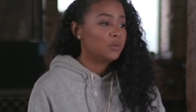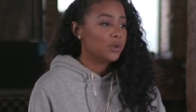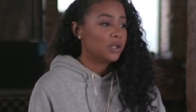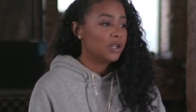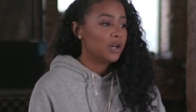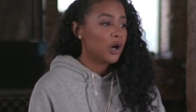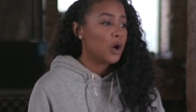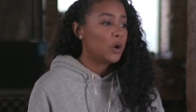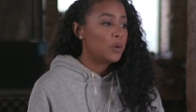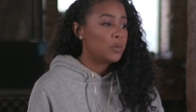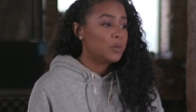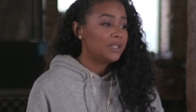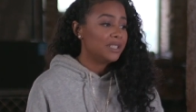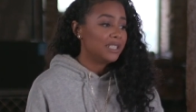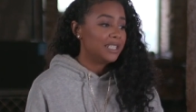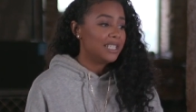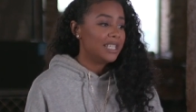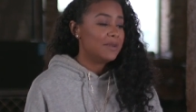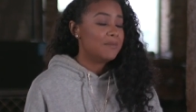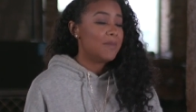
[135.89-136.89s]
we're
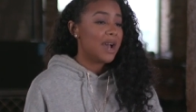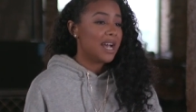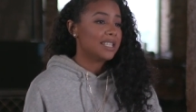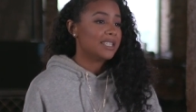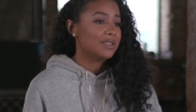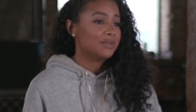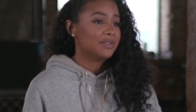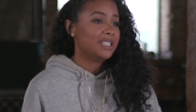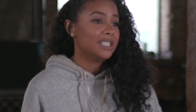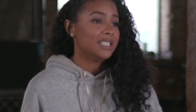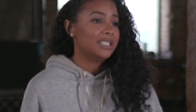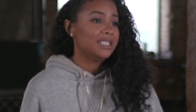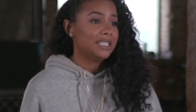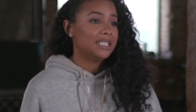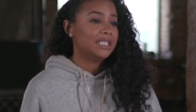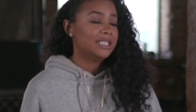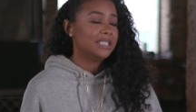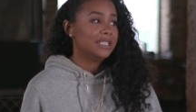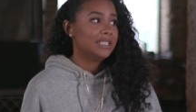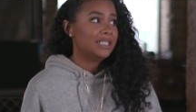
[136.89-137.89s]
openly and massively
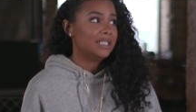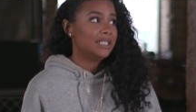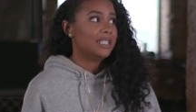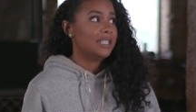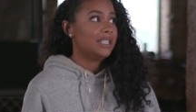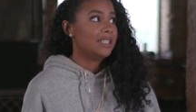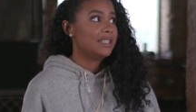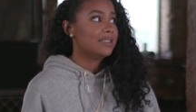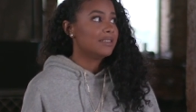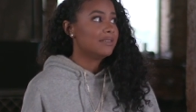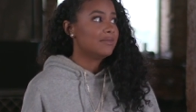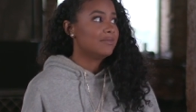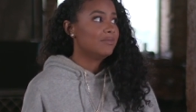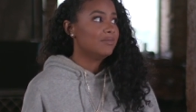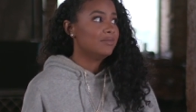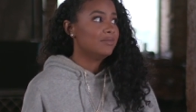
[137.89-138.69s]
addicted to these